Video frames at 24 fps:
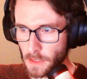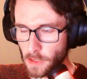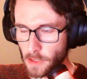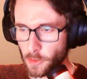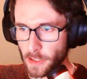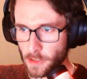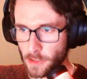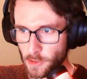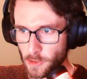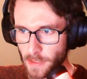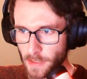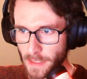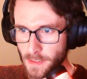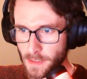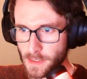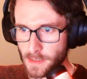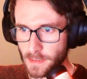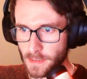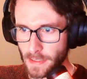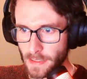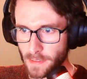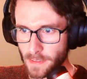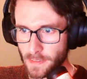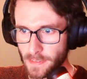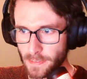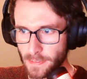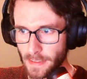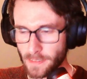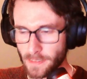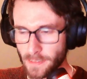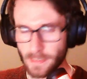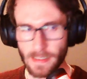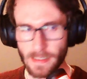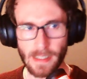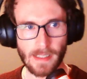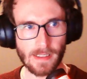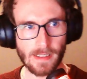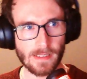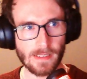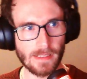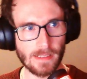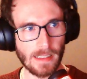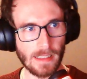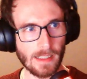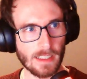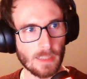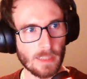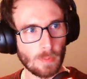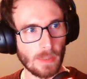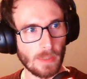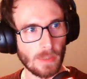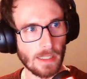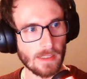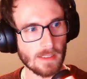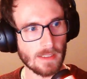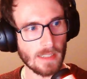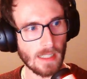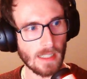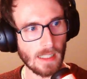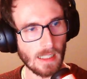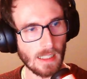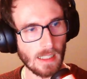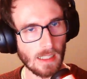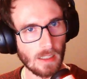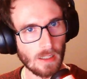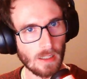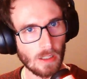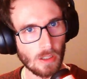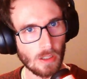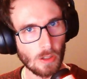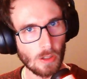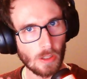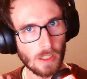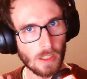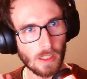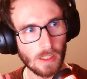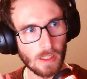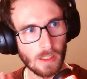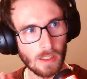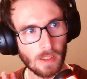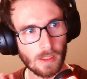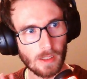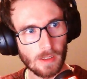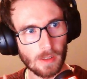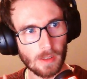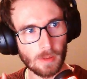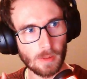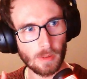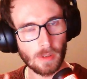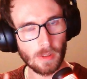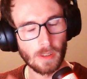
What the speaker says: Okay, so that explains how